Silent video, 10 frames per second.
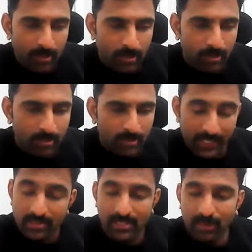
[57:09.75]
so
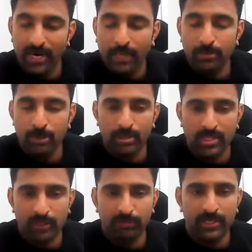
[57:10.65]
yes even i am so
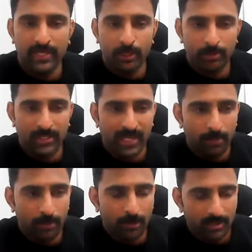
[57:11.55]
stressful can you please
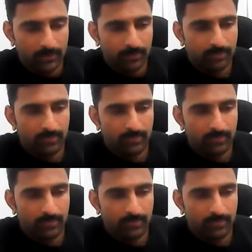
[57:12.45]
help out